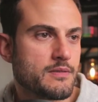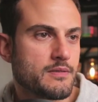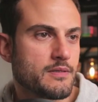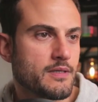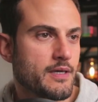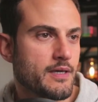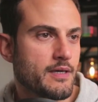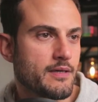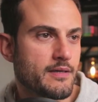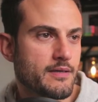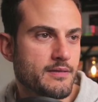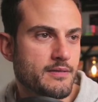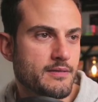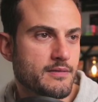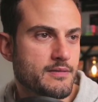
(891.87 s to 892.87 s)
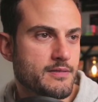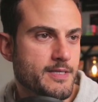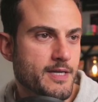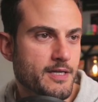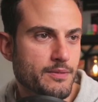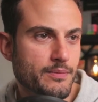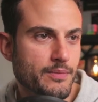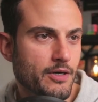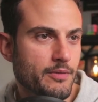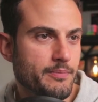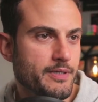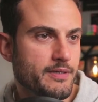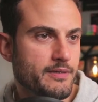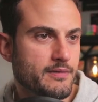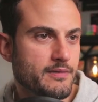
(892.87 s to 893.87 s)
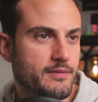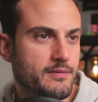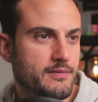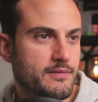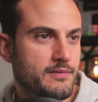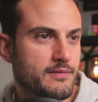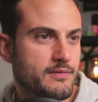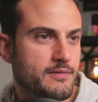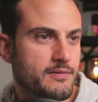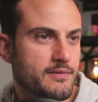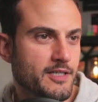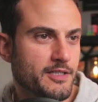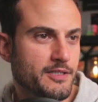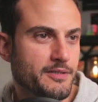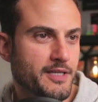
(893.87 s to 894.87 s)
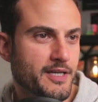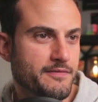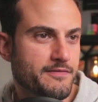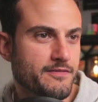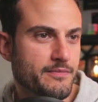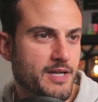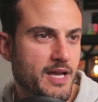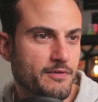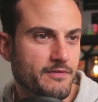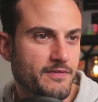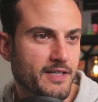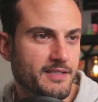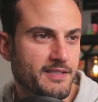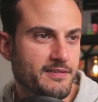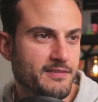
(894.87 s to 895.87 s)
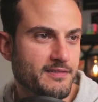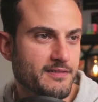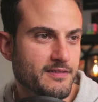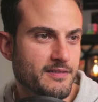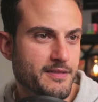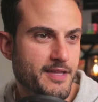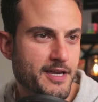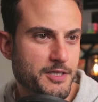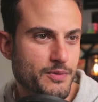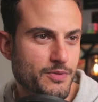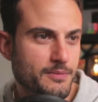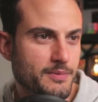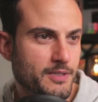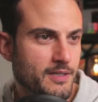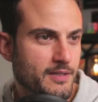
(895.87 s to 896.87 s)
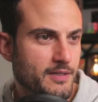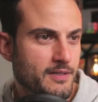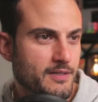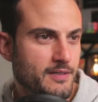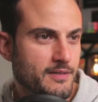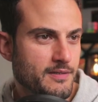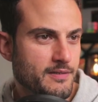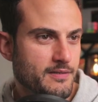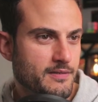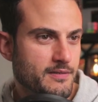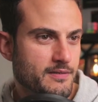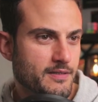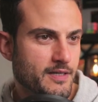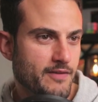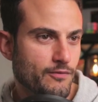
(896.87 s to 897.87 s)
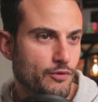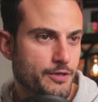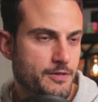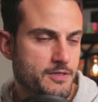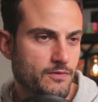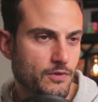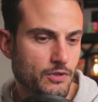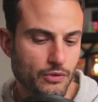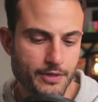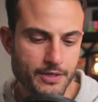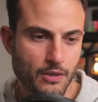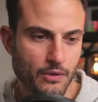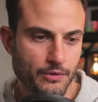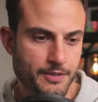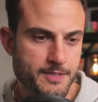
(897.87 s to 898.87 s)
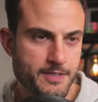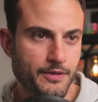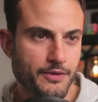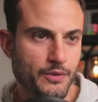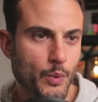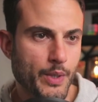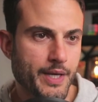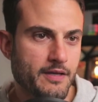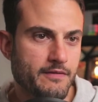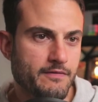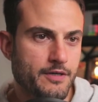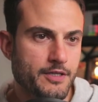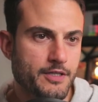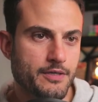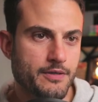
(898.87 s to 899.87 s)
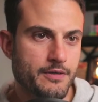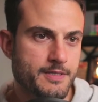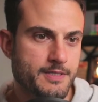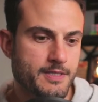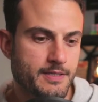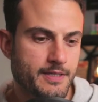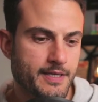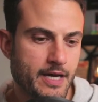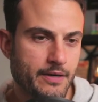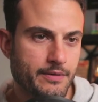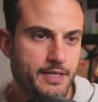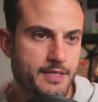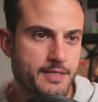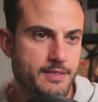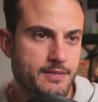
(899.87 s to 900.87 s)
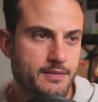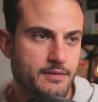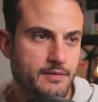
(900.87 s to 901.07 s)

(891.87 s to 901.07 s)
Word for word: Okay, second Bob. Hello again from Napa Valley. Thanks, Rob. I have one of those Valoi holders on the way. Very curious to see how it is.